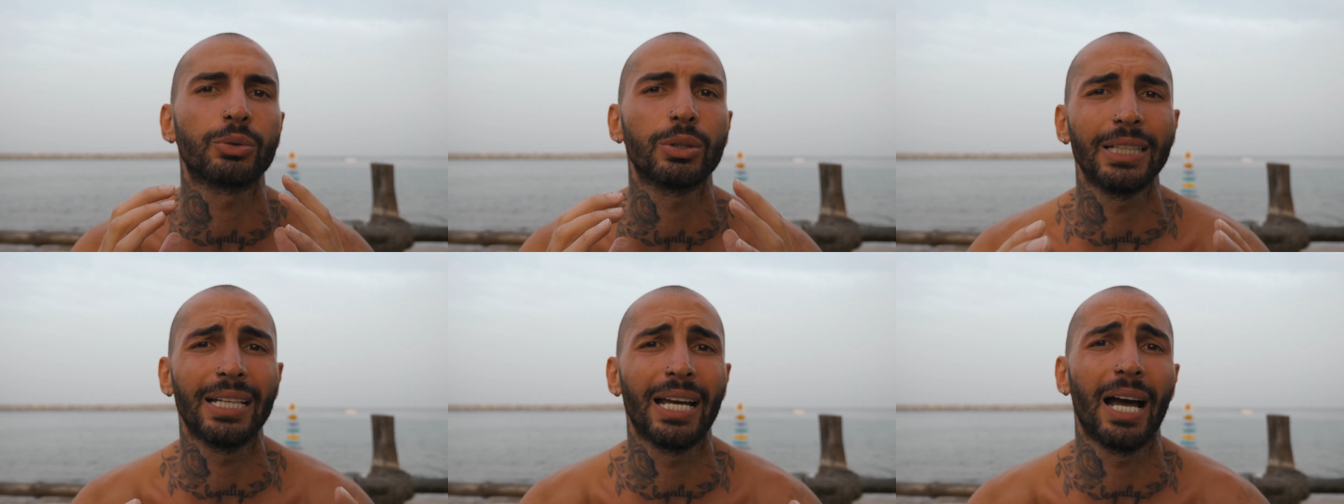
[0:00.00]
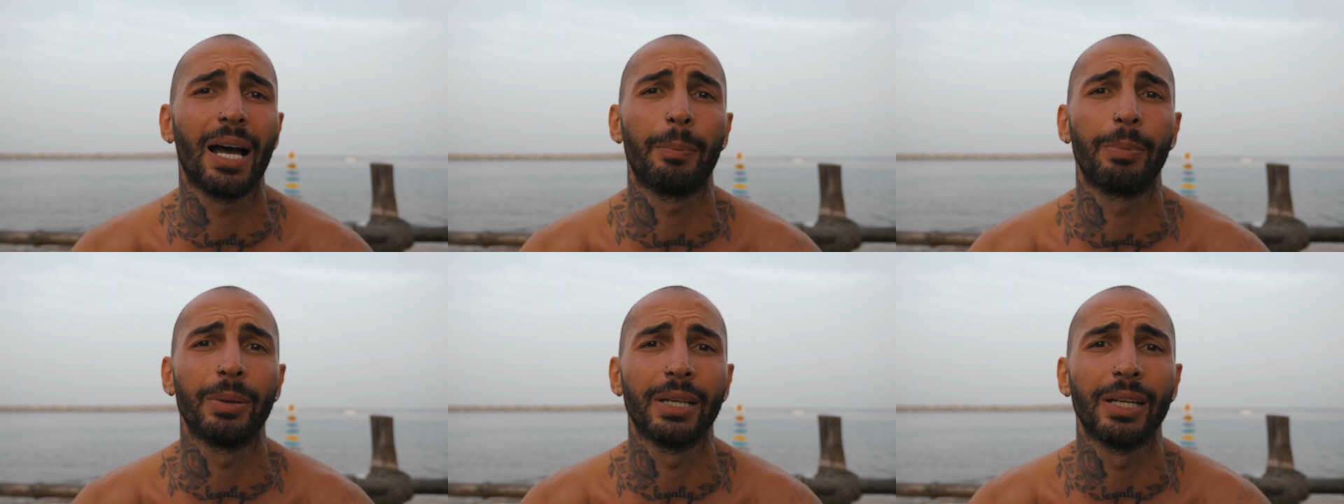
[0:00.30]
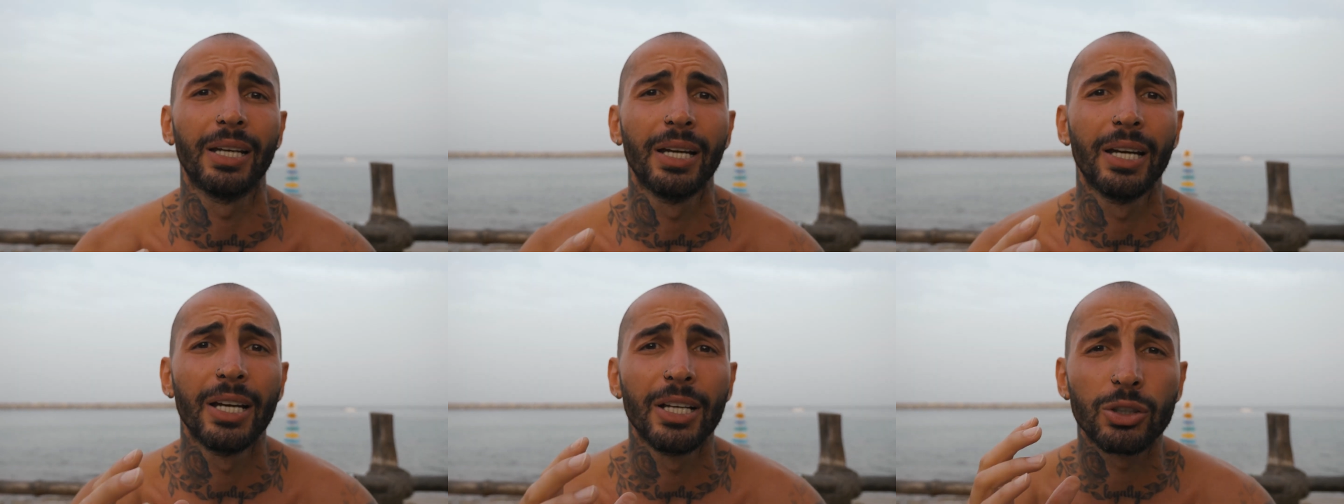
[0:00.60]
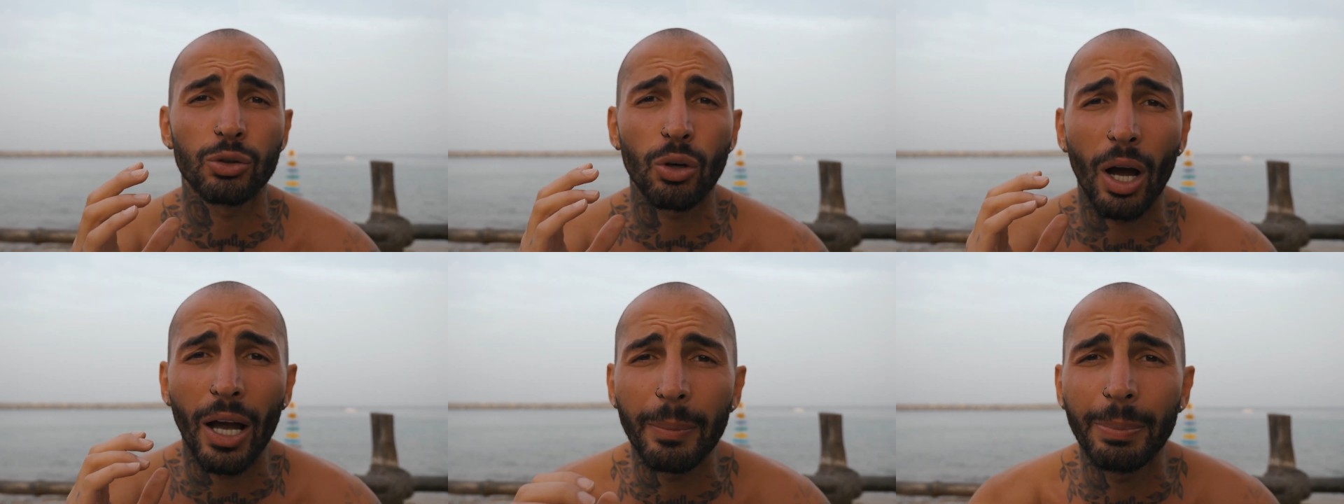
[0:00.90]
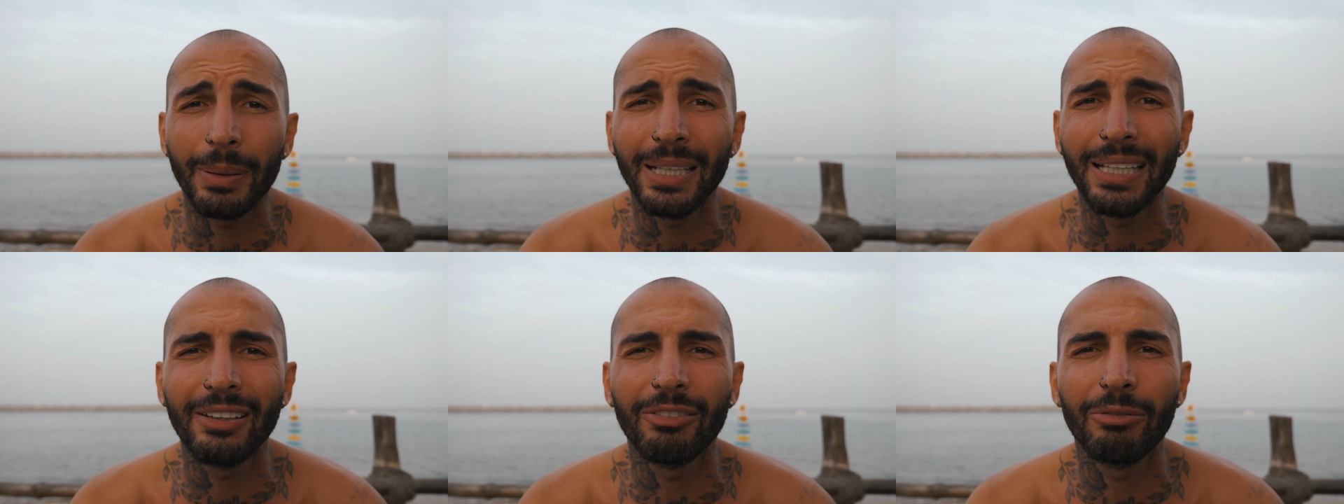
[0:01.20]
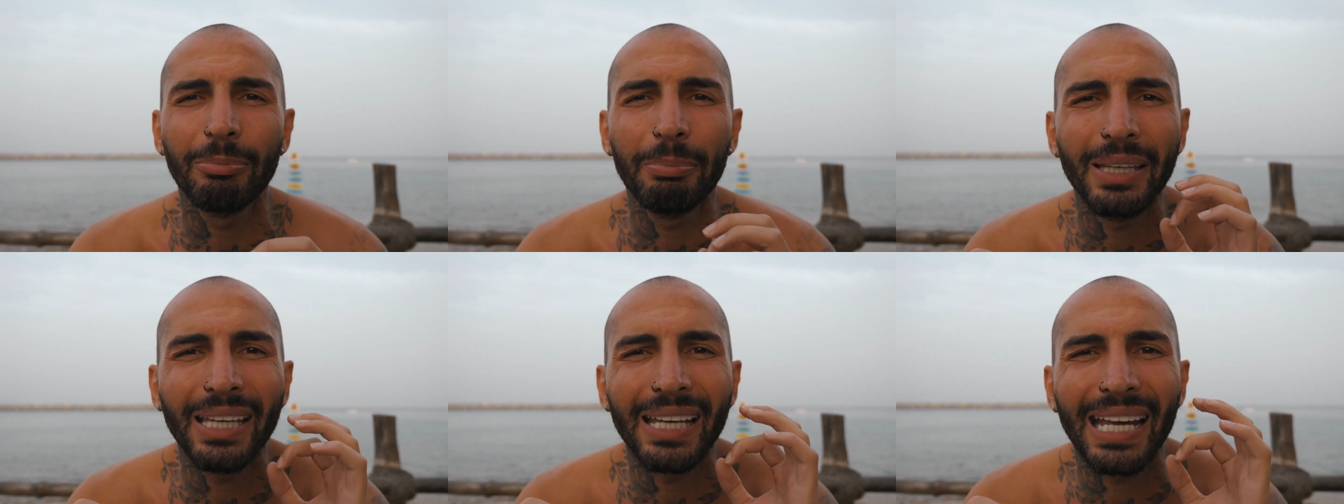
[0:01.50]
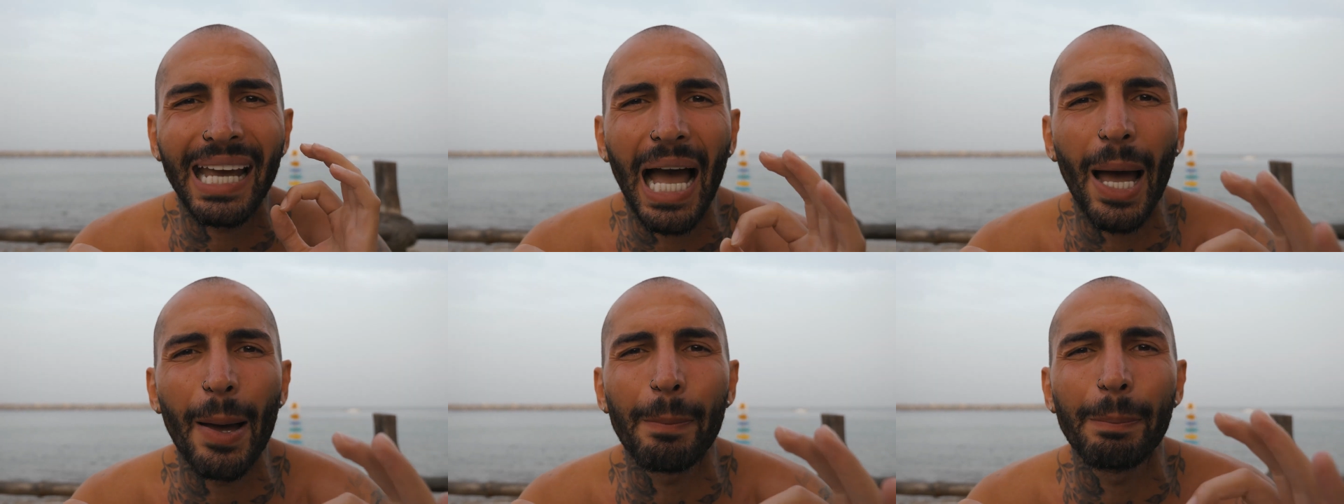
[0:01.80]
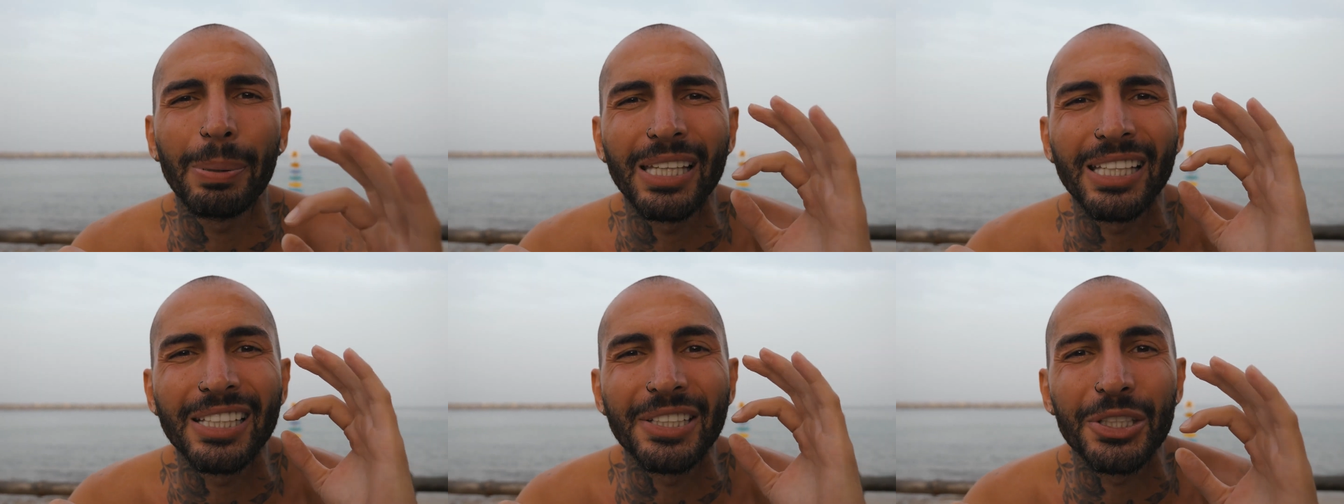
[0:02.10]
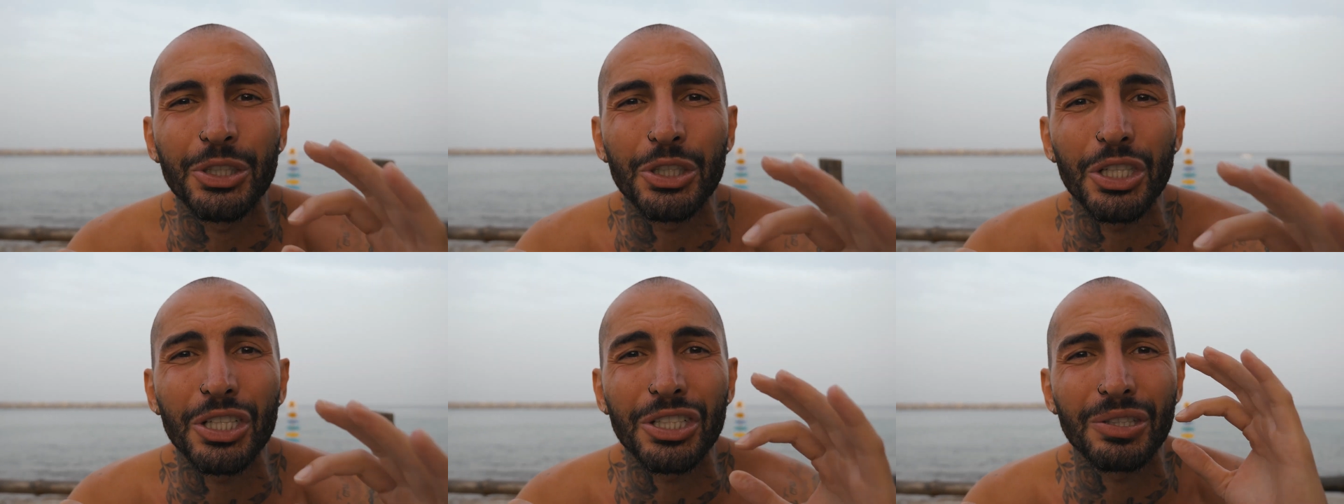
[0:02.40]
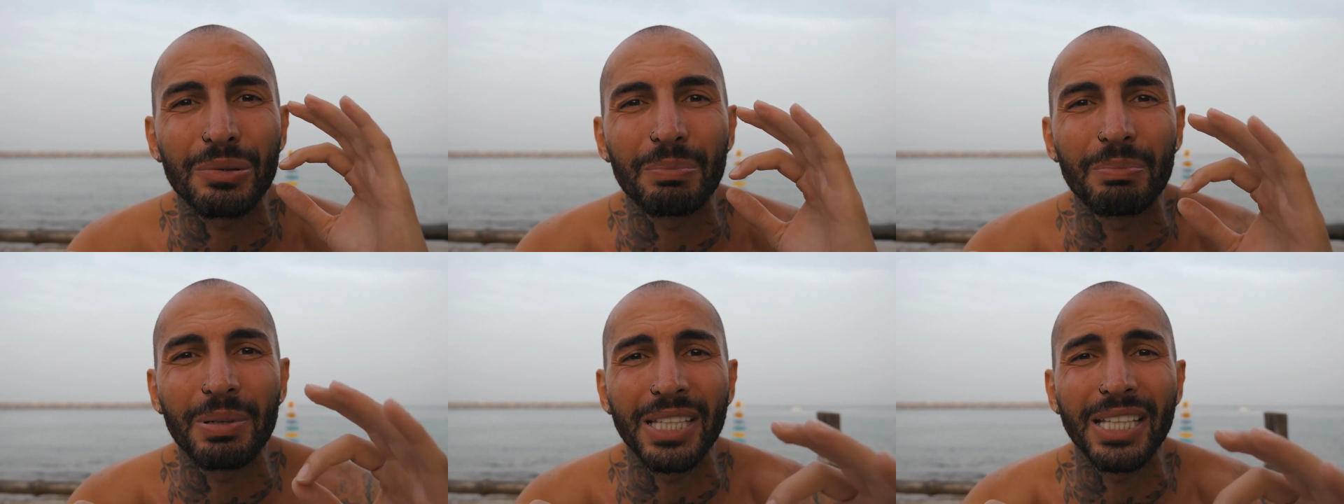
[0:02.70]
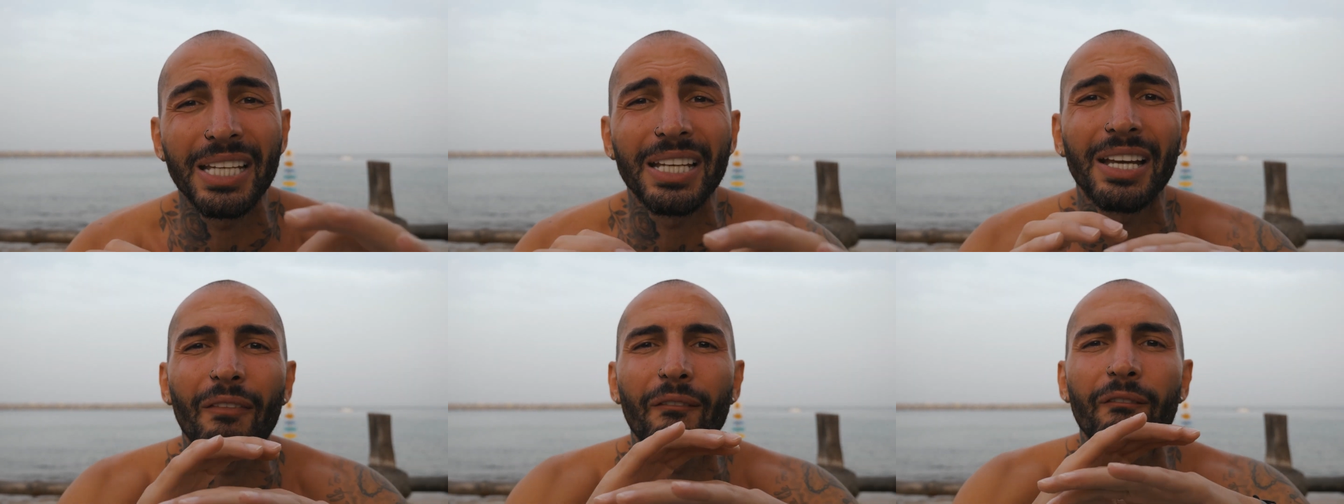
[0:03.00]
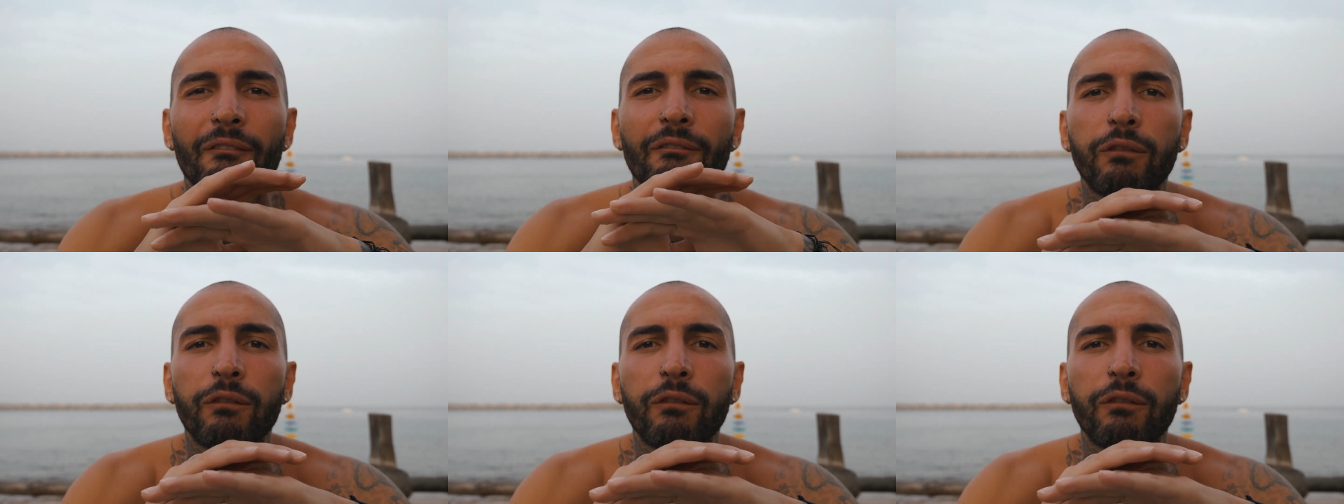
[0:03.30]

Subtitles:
really happy. So I believe being happy is just being